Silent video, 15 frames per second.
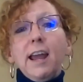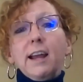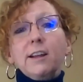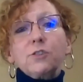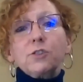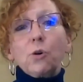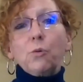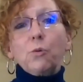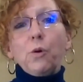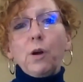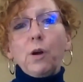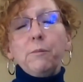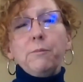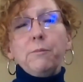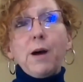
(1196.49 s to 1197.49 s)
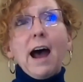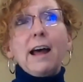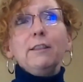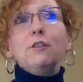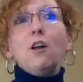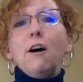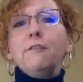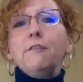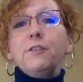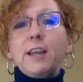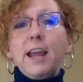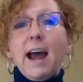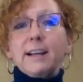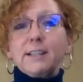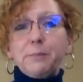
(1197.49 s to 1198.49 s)
And so I love
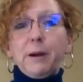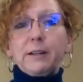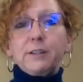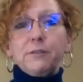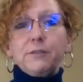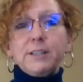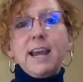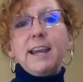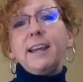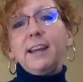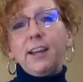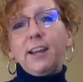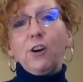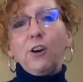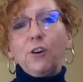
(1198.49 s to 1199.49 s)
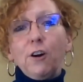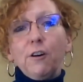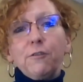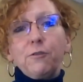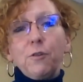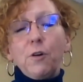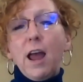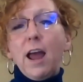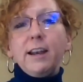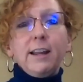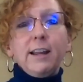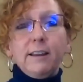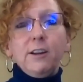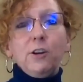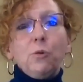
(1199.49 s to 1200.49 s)
the aspect of taking care of
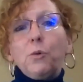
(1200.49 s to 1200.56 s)
any,